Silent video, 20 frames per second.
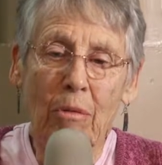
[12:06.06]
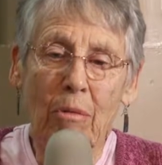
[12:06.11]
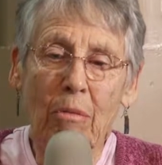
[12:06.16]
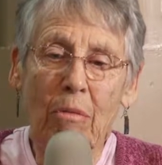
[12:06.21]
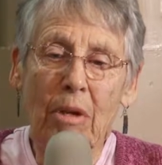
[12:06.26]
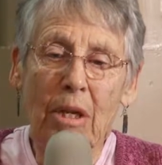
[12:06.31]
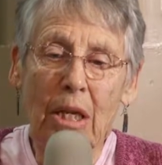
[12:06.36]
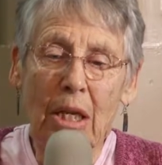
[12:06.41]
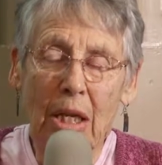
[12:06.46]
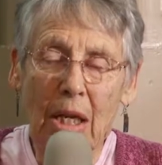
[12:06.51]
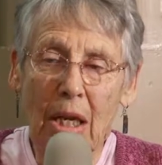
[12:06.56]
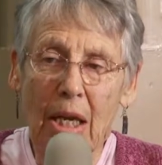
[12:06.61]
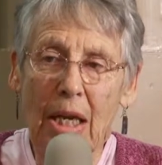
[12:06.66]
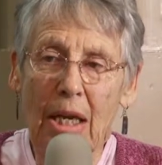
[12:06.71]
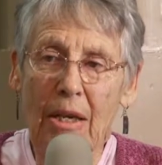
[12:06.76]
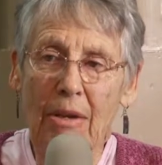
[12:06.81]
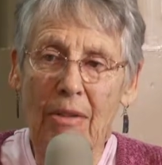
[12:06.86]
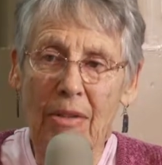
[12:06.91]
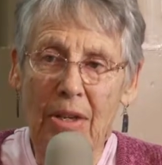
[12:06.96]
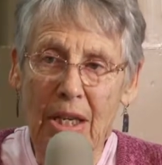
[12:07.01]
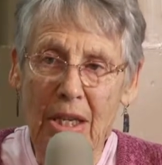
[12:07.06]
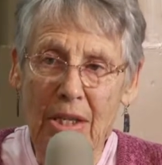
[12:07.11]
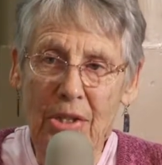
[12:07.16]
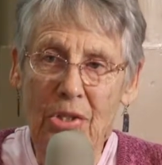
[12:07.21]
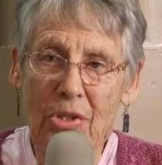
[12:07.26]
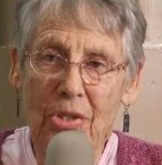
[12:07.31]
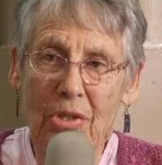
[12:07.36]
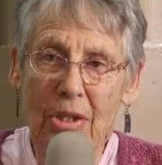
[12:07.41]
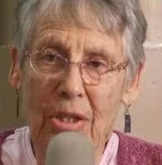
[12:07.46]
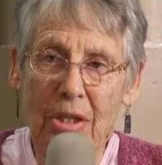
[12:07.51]
really liked the
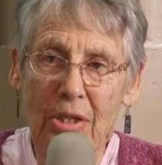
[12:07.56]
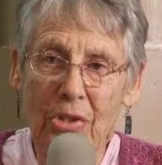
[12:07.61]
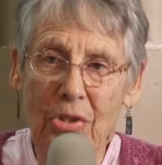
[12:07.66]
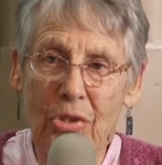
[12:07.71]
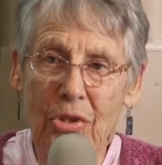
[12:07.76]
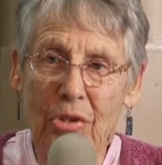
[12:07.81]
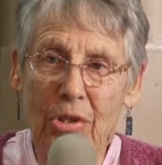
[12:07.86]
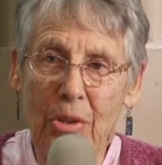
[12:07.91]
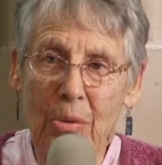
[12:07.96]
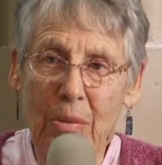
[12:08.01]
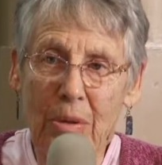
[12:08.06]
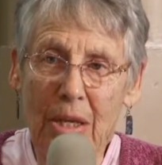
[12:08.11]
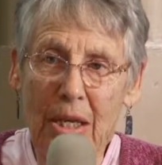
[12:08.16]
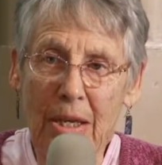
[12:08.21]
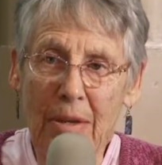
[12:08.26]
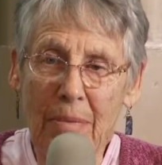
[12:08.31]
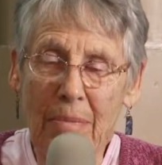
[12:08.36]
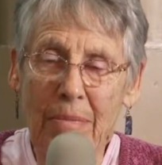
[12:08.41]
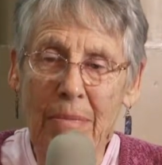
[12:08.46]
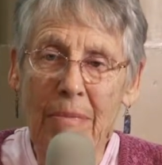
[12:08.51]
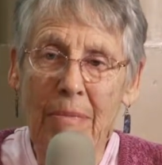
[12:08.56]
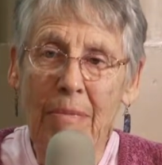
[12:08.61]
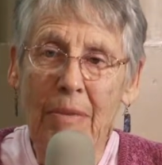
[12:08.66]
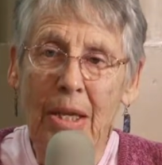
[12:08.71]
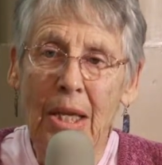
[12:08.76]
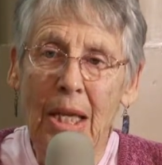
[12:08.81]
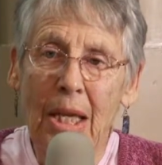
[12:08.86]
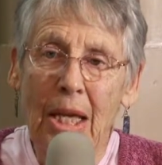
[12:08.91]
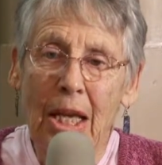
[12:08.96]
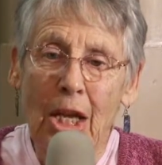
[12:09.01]
desert, and so did we.
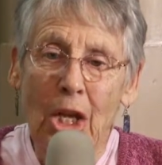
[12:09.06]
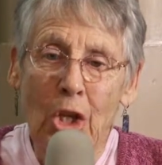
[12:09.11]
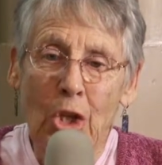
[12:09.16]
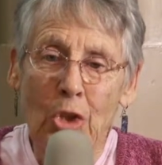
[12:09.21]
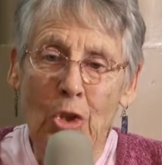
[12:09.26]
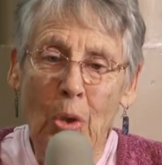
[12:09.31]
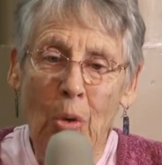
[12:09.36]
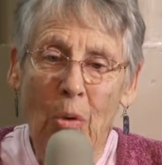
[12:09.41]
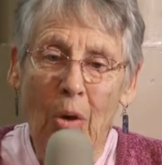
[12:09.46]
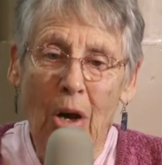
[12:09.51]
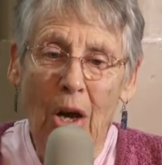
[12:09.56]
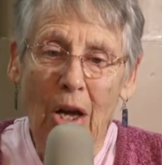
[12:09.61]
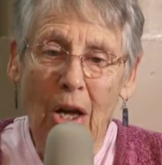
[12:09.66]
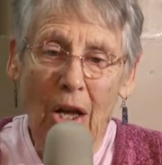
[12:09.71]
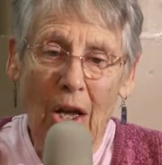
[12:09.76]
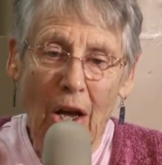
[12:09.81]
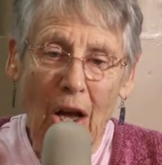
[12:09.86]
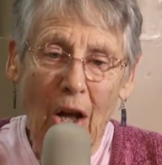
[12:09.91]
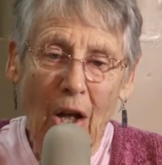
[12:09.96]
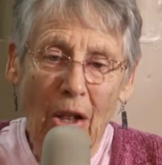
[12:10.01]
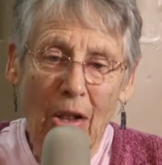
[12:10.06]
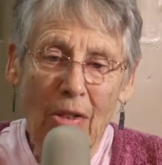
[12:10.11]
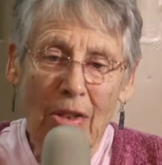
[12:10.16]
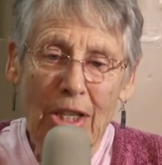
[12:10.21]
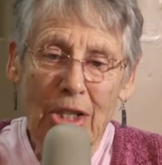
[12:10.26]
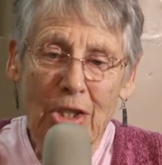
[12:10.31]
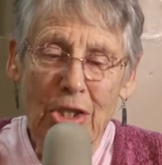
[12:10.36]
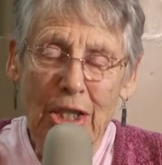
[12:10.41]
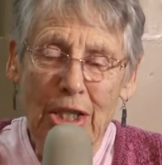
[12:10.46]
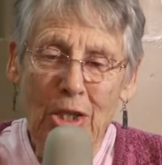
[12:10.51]
So all
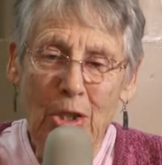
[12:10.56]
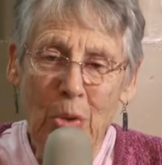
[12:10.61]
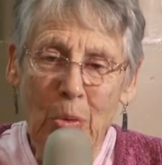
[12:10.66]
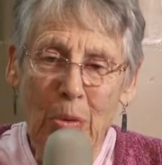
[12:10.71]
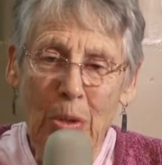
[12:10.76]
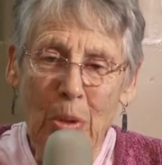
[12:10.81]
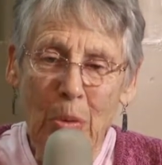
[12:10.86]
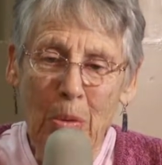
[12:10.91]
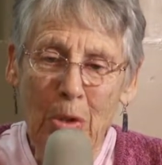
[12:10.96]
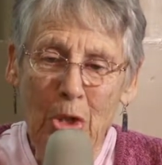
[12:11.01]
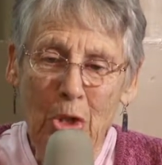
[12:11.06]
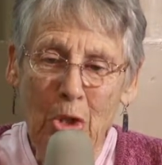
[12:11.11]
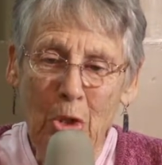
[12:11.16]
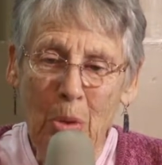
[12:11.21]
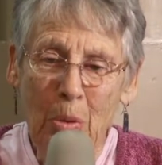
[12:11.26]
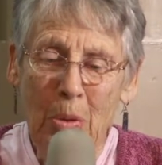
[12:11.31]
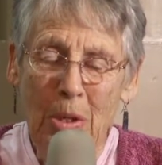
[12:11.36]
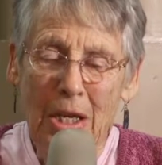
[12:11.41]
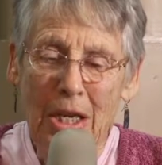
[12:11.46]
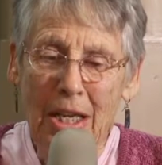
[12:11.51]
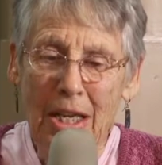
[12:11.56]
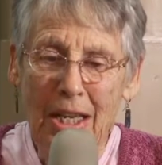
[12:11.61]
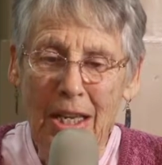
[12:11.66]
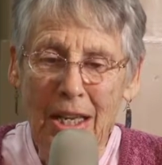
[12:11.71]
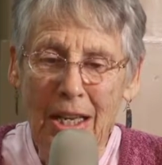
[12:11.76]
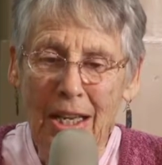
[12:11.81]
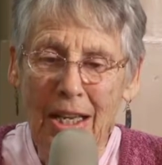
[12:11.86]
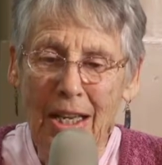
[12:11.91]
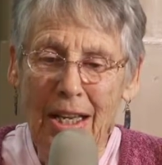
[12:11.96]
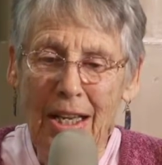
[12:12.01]
these things we were
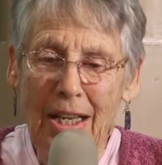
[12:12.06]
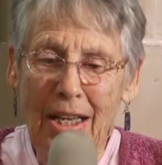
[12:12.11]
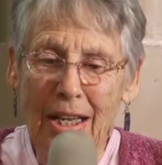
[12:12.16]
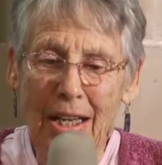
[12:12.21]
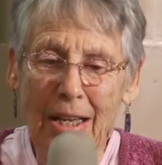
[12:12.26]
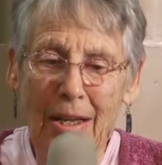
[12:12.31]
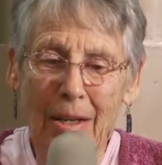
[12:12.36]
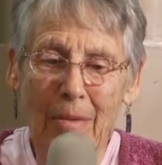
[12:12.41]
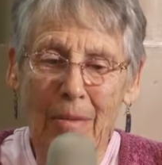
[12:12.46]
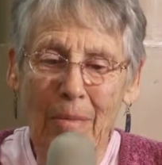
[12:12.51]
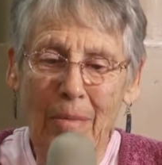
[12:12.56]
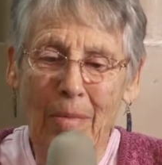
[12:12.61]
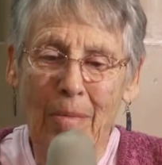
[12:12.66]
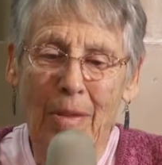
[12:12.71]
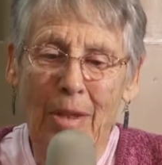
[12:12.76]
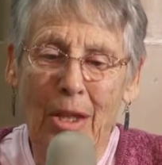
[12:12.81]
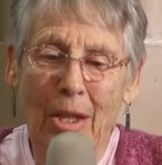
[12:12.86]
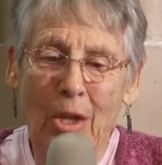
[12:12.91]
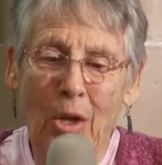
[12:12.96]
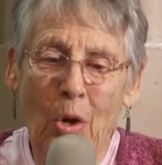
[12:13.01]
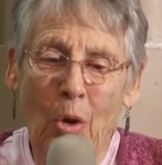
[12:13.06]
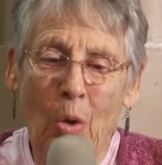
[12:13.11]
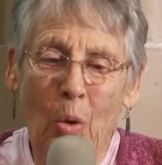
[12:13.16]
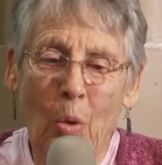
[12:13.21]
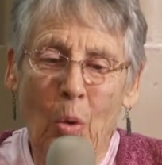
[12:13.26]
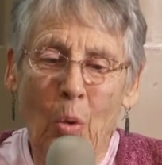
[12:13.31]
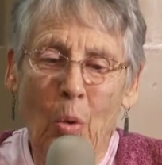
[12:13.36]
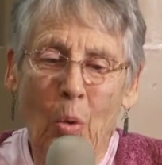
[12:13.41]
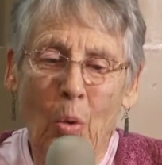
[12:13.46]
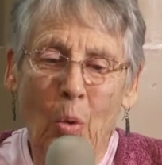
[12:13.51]
doing, uh,
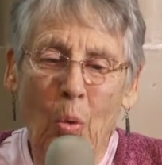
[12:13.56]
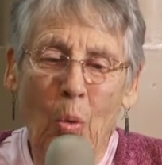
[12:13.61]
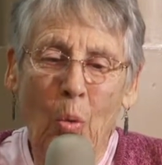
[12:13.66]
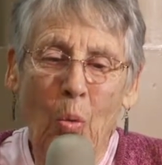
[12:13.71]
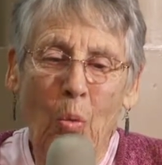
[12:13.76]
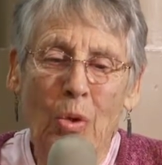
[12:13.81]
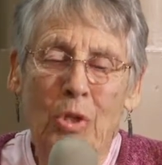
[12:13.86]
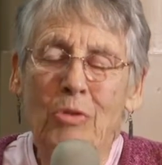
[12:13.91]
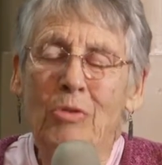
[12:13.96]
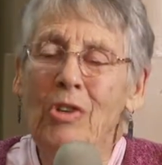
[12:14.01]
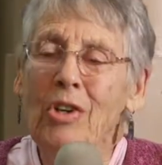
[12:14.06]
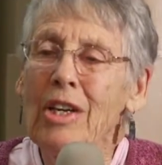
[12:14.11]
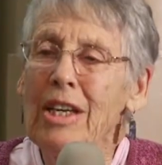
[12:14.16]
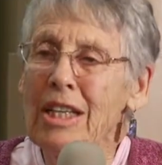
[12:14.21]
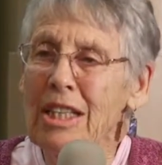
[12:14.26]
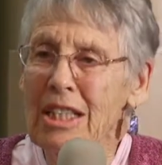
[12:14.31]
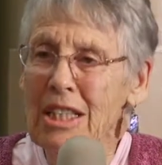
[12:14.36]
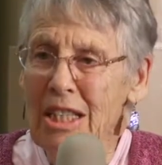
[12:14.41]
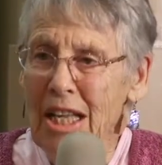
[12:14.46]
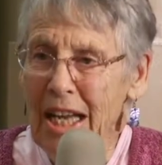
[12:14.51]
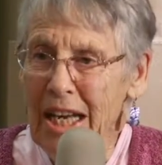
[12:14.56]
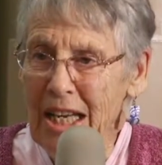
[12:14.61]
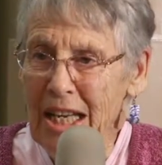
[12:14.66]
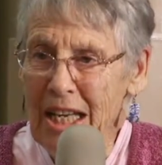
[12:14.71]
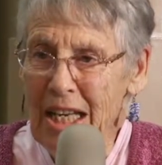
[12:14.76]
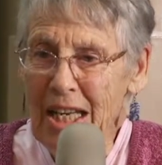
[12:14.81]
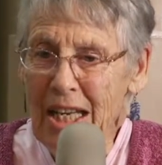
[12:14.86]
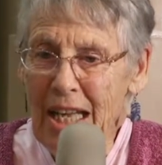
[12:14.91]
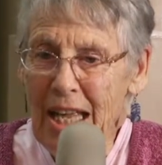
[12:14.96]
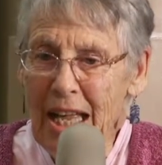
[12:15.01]
was very
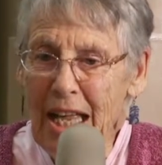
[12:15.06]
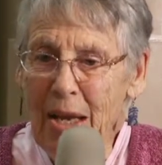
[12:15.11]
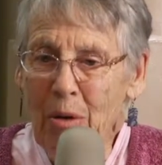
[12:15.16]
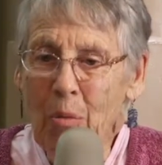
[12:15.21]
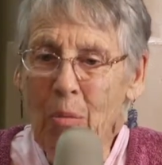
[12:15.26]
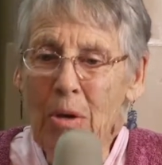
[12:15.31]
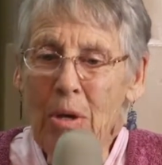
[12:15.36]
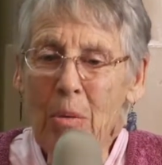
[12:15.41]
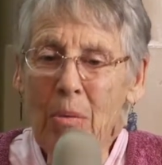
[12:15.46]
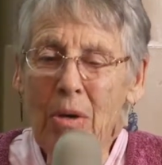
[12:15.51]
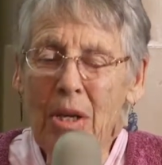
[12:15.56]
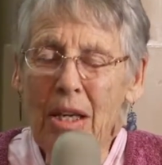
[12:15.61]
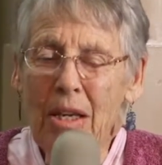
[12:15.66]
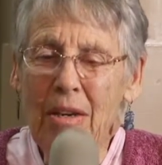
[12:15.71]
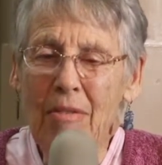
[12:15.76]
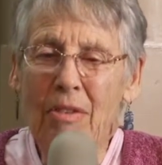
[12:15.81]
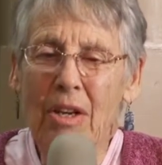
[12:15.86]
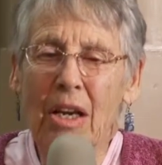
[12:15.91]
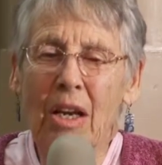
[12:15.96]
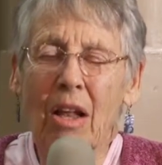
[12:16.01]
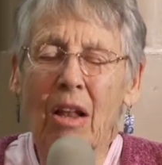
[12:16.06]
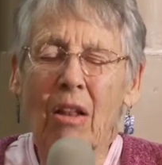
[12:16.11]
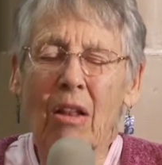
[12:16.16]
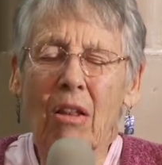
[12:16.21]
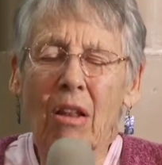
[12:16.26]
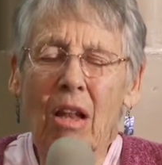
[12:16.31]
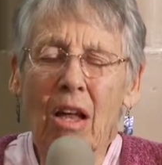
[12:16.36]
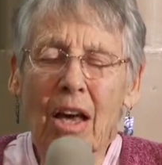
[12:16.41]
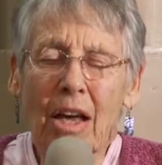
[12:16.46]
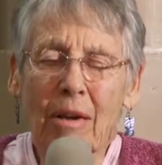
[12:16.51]
exciting, and we were given a
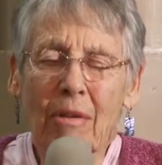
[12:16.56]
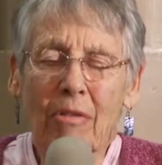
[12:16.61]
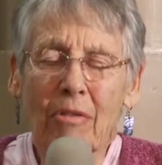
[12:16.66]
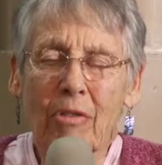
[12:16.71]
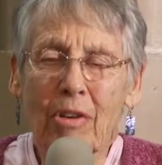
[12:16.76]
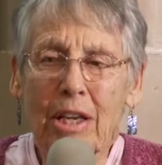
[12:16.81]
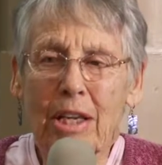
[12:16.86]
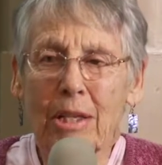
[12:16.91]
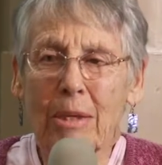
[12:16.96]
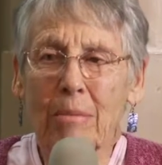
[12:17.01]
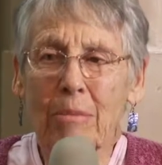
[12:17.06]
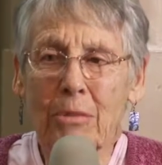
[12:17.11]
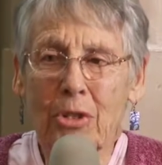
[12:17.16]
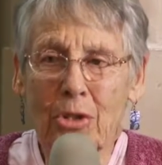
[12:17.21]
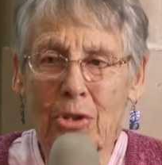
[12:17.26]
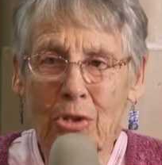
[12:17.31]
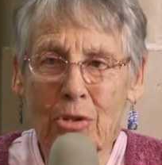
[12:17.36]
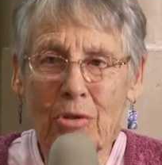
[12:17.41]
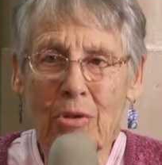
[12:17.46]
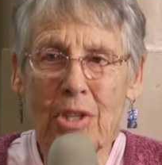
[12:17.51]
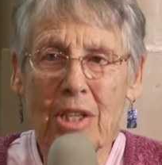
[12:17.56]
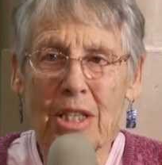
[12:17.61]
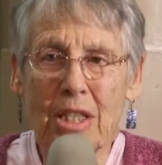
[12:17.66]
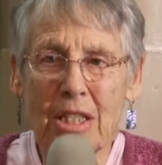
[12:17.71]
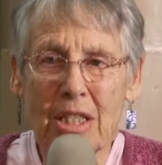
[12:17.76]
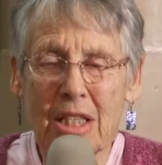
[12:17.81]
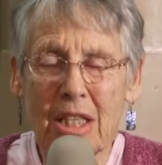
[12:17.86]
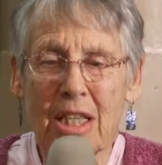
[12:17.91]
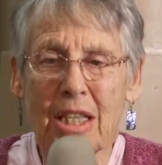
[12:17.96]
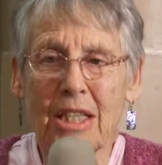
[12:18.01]
lot of freedom to do
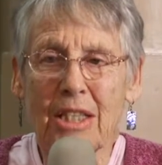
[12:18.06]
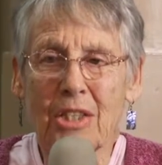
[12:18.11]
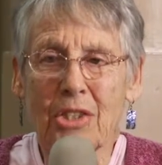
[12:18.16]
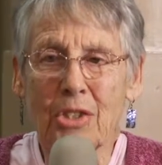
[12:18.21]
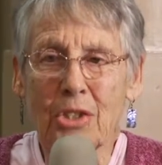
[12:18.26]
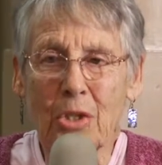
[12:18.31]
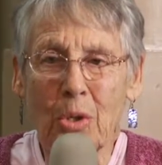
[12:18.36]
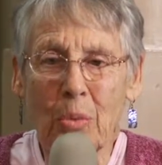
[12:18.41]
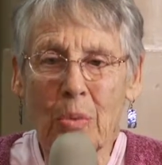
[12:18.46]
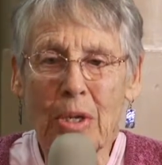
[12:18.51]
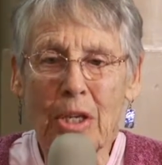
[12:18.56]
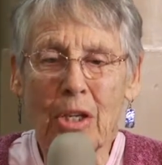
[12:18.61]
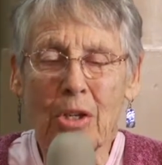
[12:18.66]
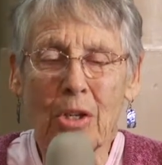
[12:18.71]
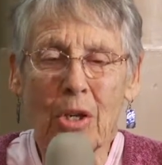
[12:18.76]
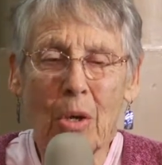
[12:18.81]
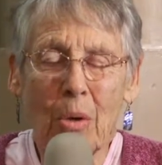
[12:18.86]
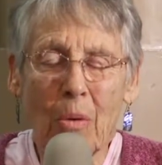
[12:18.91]
these things. And we could